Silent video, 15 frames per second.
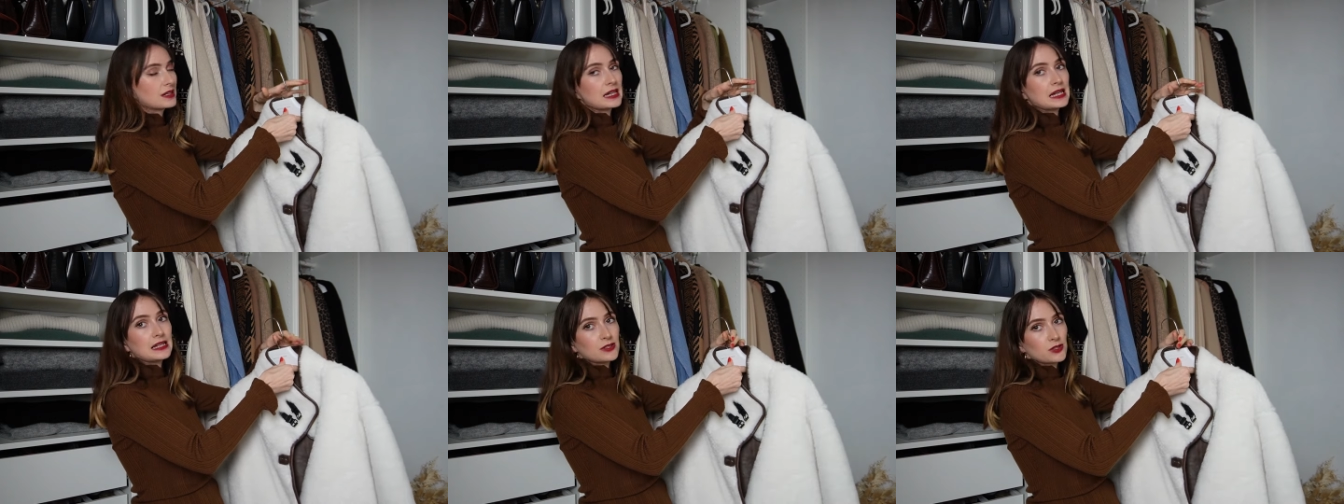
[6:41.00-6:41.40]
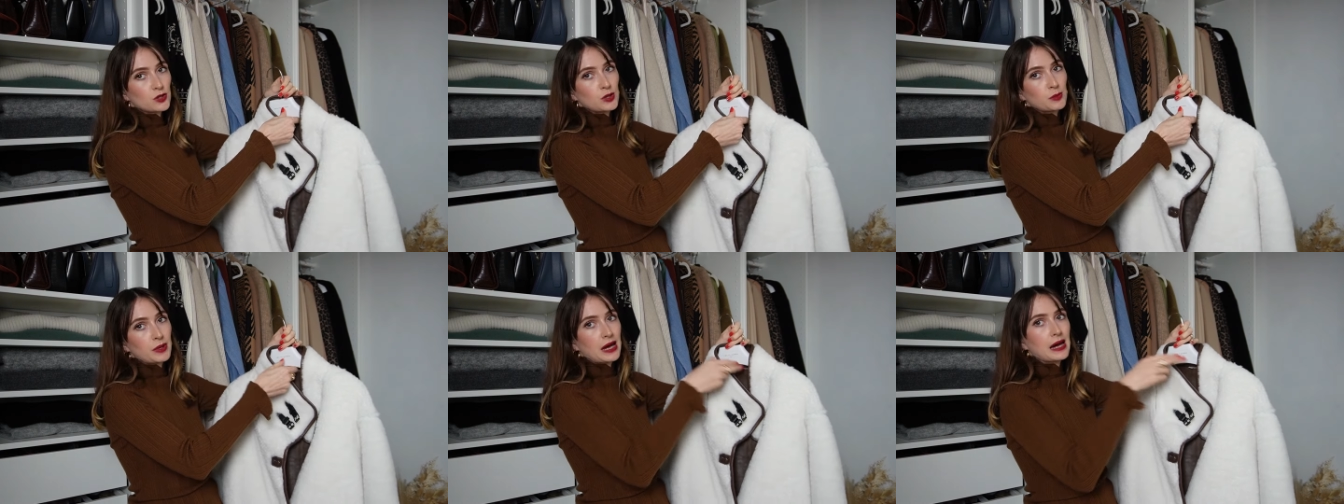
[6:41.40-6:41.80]
it's
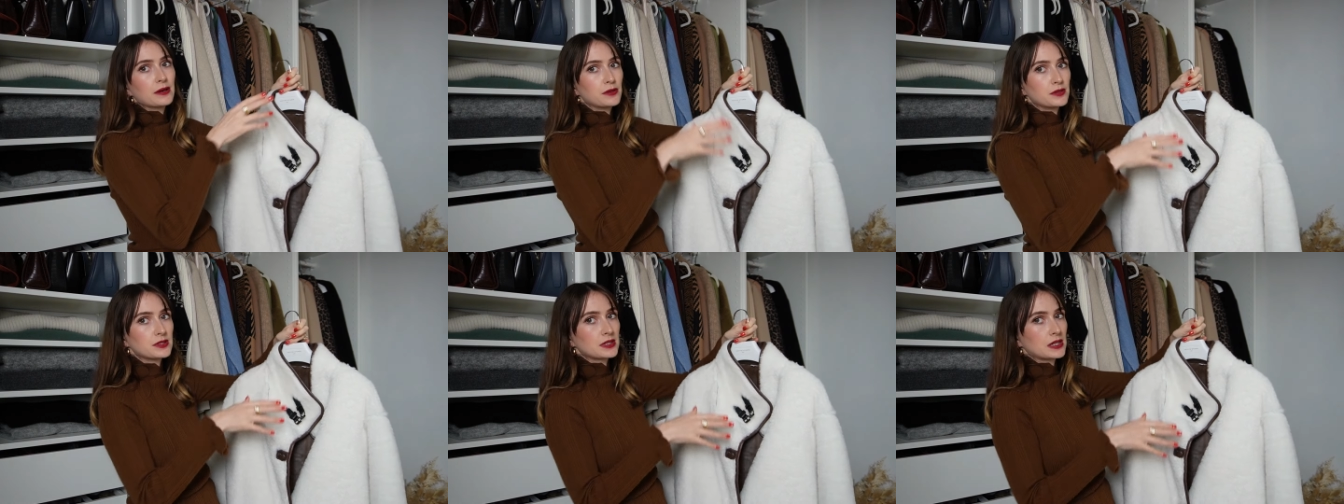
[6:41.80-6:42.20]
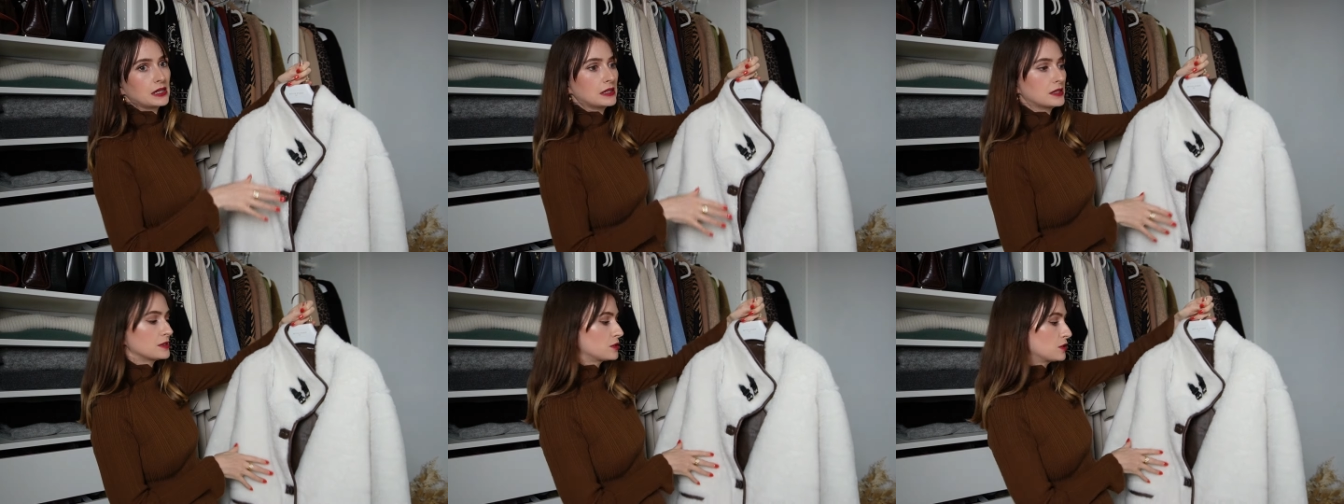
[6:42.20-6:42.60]
all about how you style
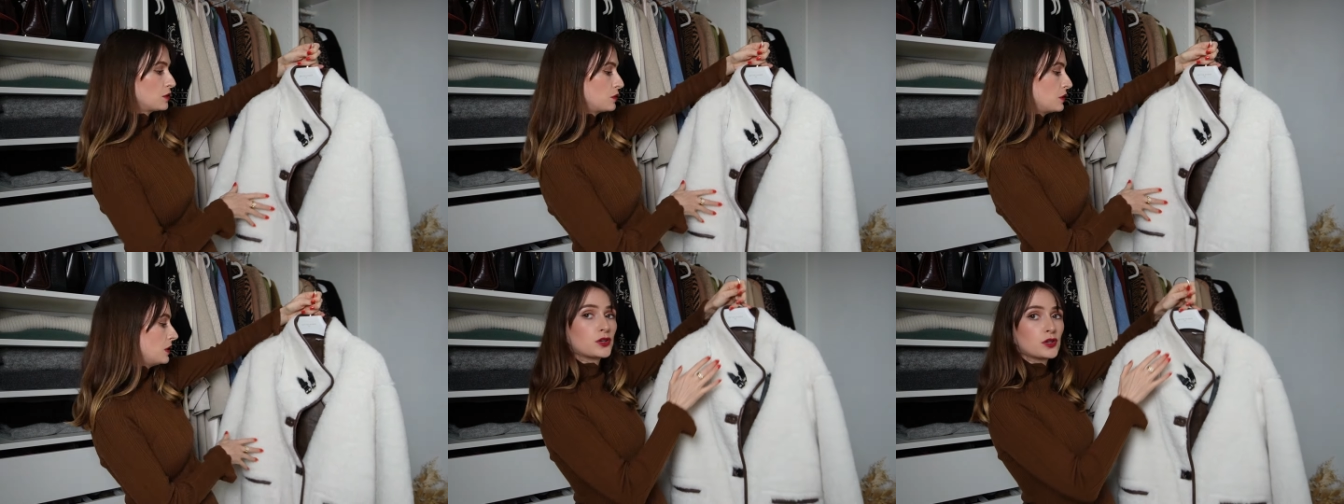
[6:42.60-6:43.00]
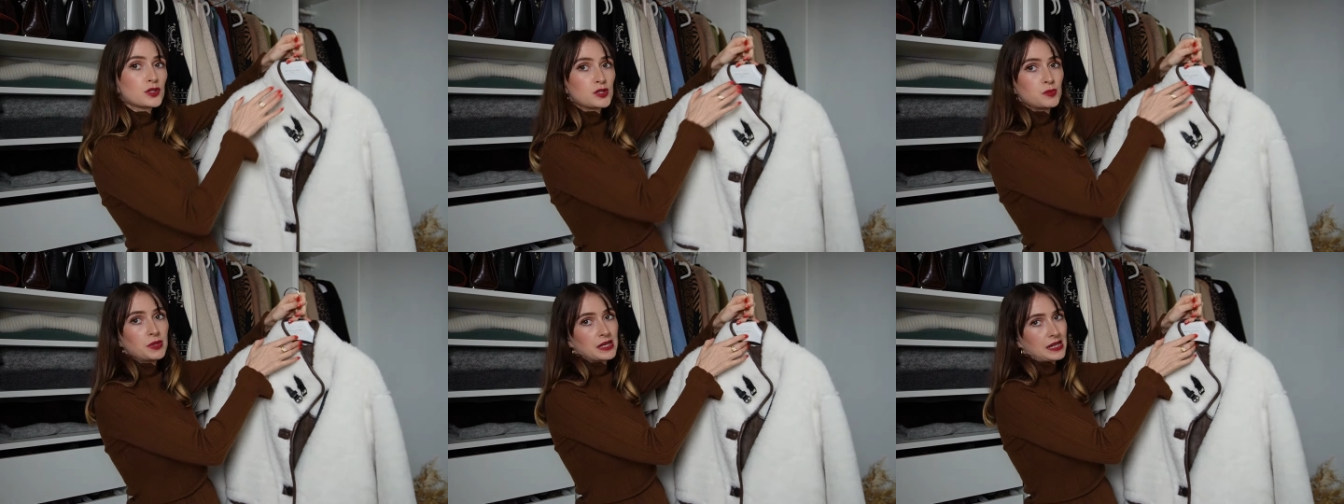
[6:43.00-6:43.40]
it. So it could
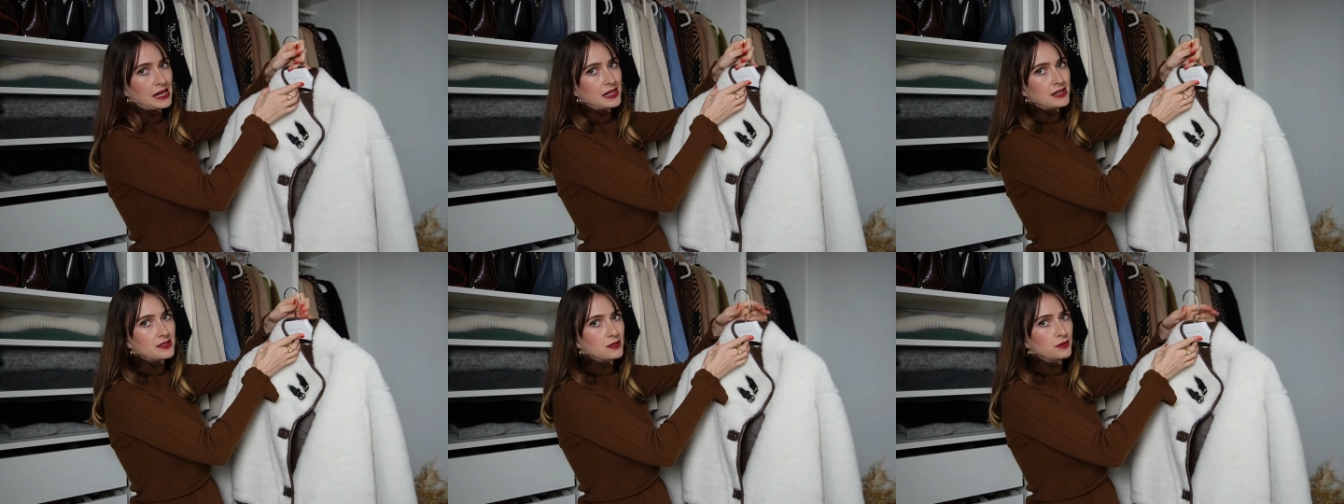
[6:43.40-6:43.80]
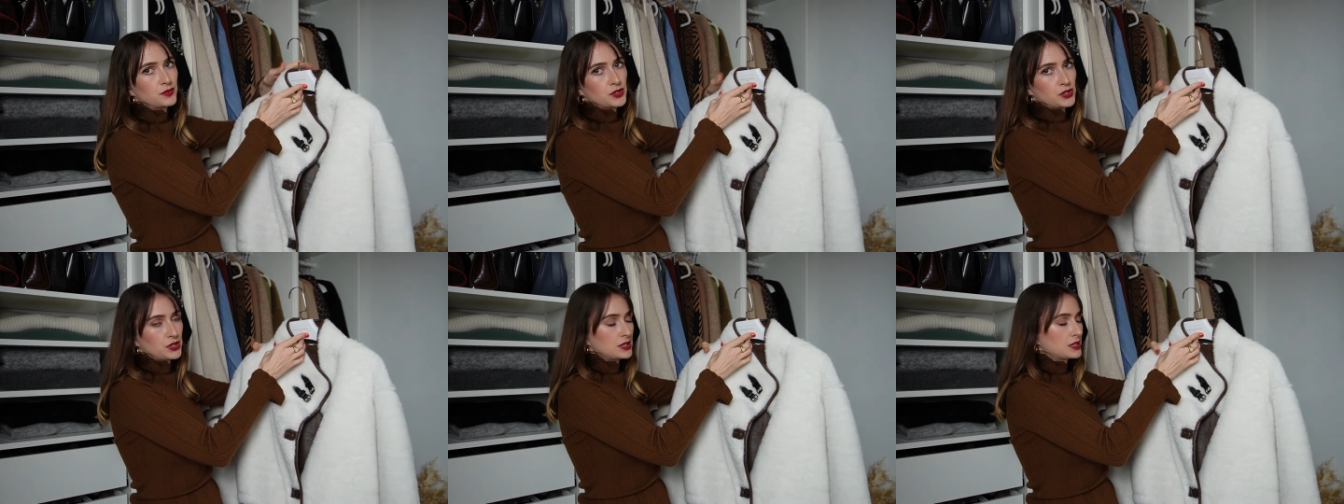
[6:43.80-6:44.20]
also be a case of
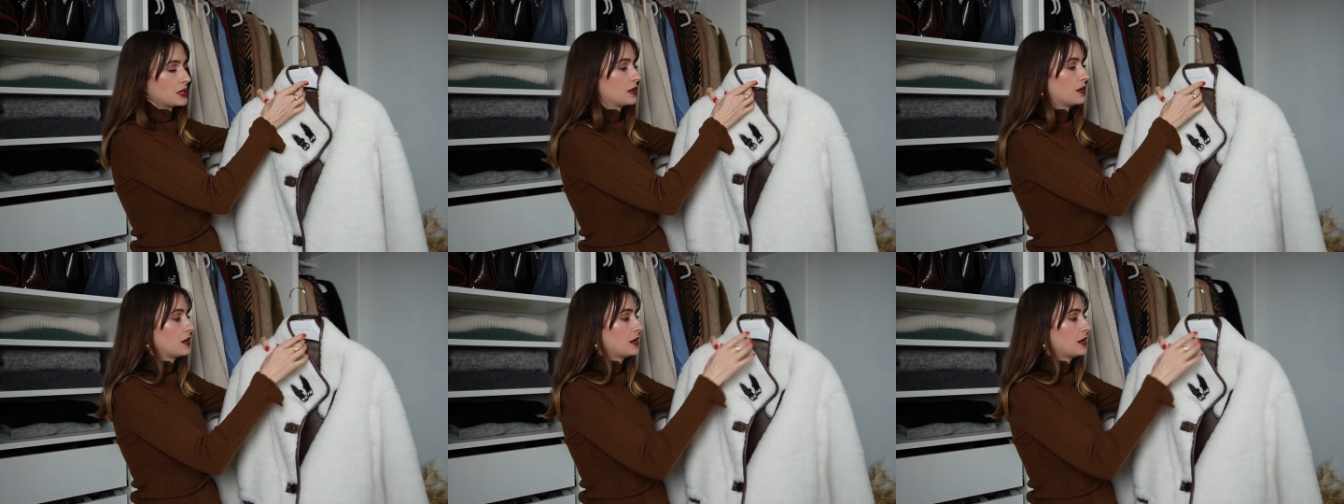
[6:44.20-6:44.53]
just